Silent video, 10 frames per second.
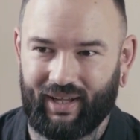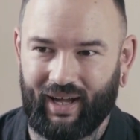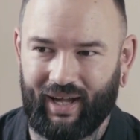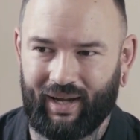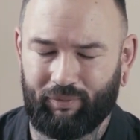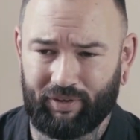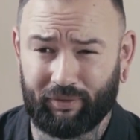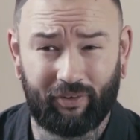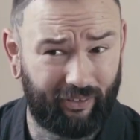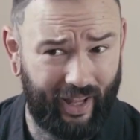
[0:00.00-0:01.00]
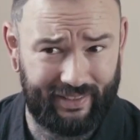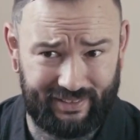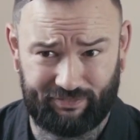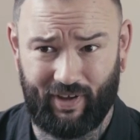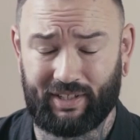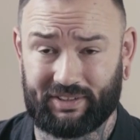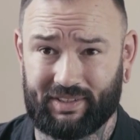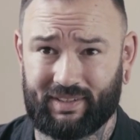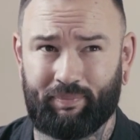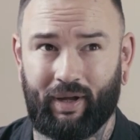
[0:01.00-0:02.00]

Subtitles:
what you would call anti-fascist,